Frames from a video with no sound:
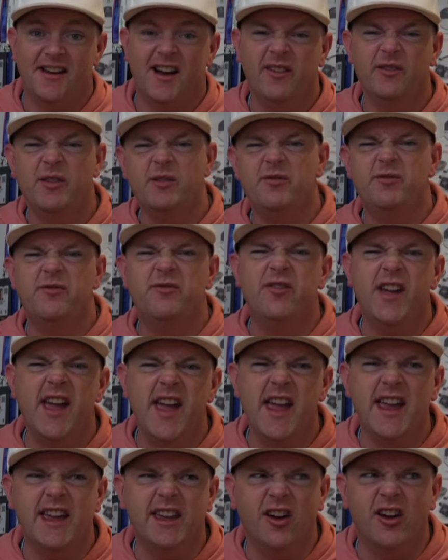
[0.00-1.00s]
I have a
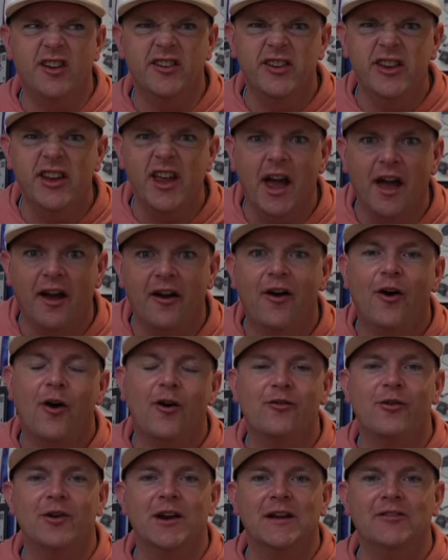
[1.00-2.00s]
vague idea
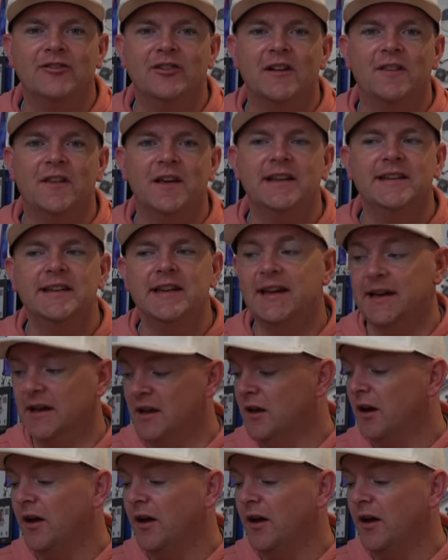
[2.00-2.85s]
of what I've shot that day.